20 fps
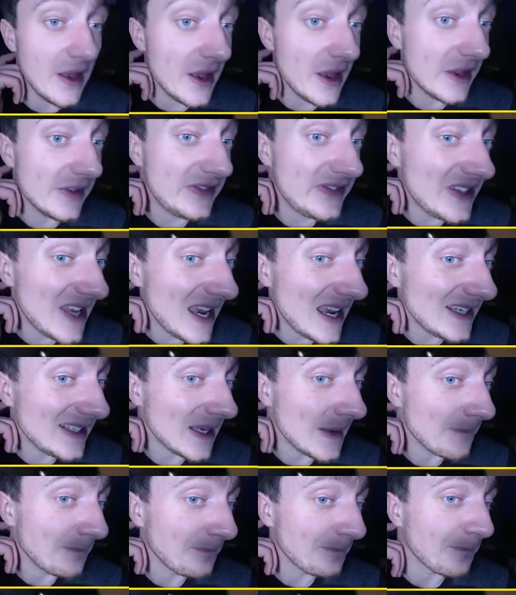
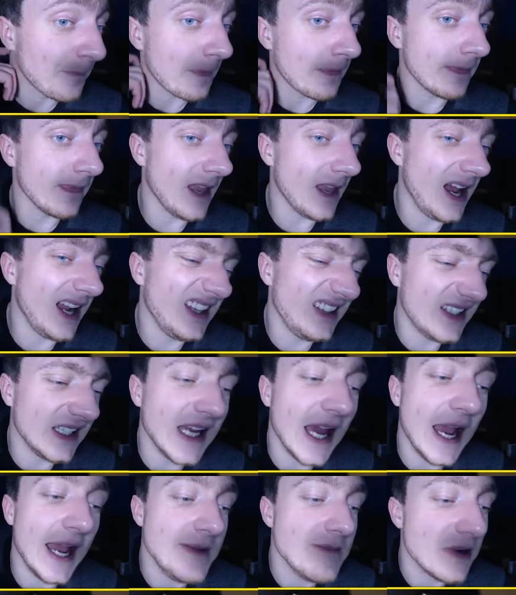set, and it's
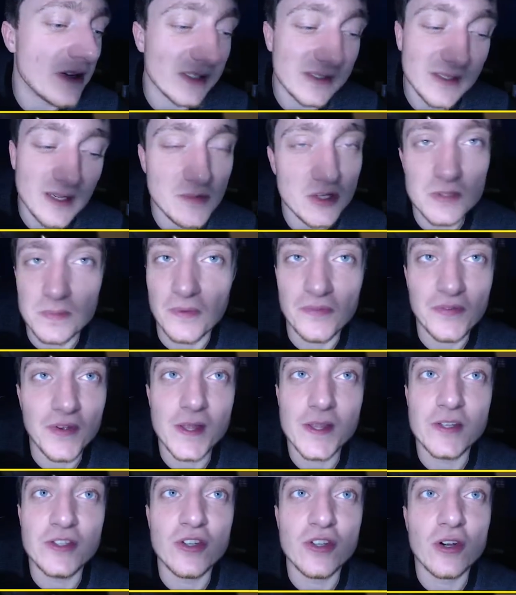an 8 because I much
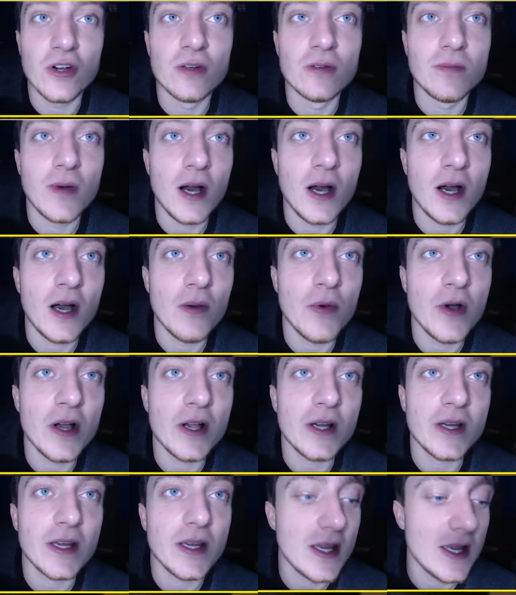prefer the jungle
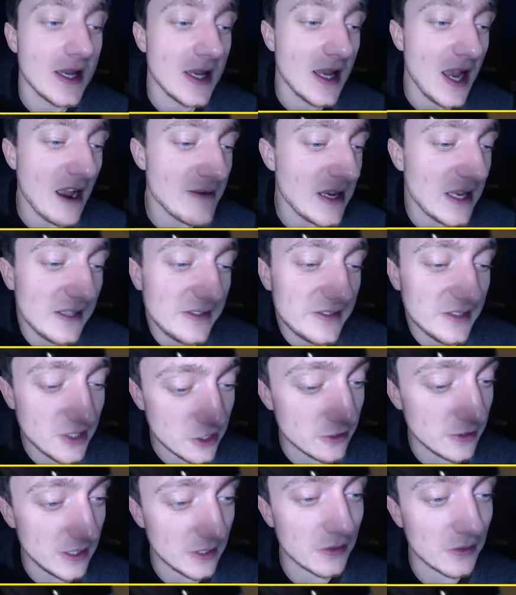artwork. I mean, it's a
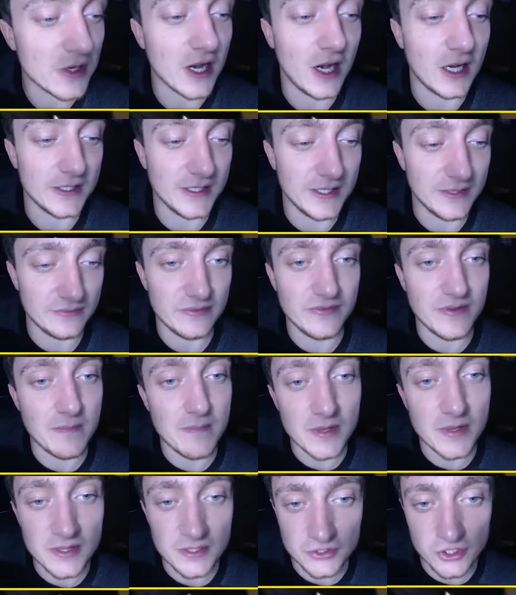cute little card and
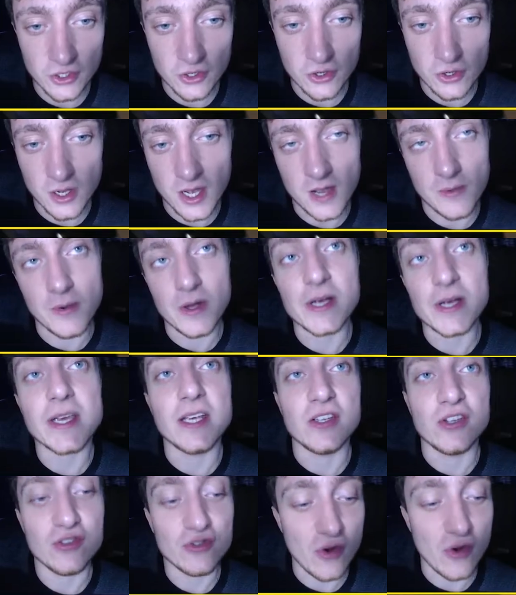everything, but the jungle artwork
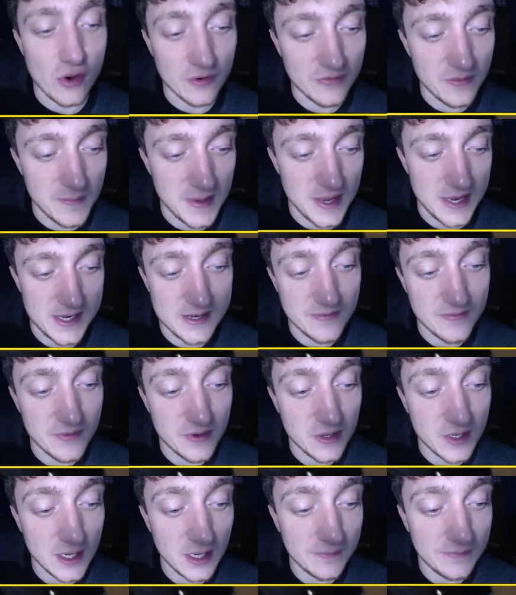is stronger for me
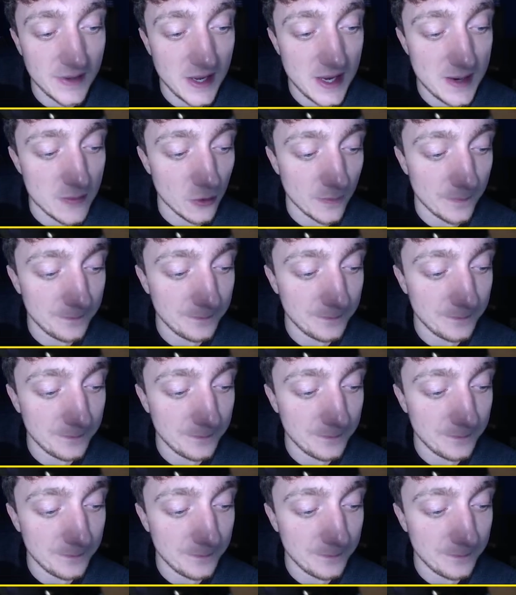for Clefable.